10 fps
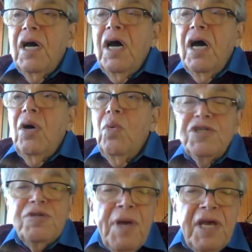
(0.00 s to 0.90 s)
uh,
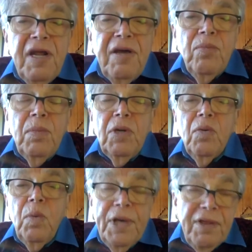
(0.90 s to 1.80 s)
which made him
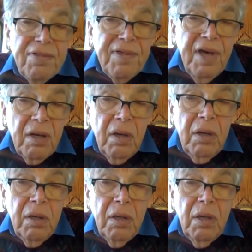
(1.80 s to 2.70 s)
rethink
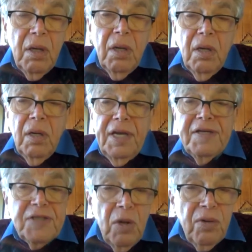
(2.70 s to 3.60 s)

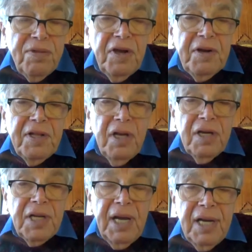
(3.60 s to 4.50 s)
his whole theory of the
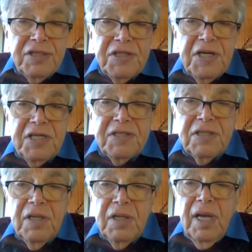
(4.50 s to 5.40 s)

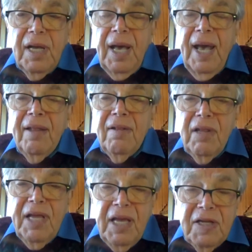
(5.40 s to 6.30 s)
unconscious
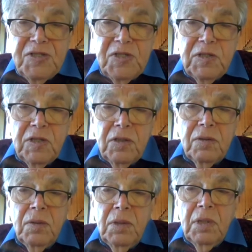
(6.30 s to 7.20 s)
and leads
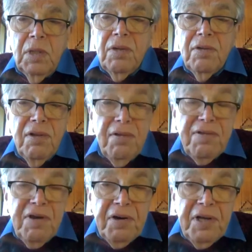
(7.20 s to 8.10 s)
to the
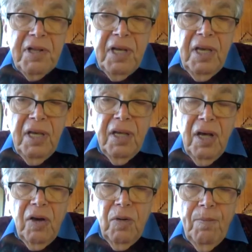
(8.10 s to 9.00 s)
theory of the
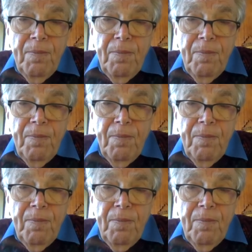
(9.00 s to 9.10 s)
ego.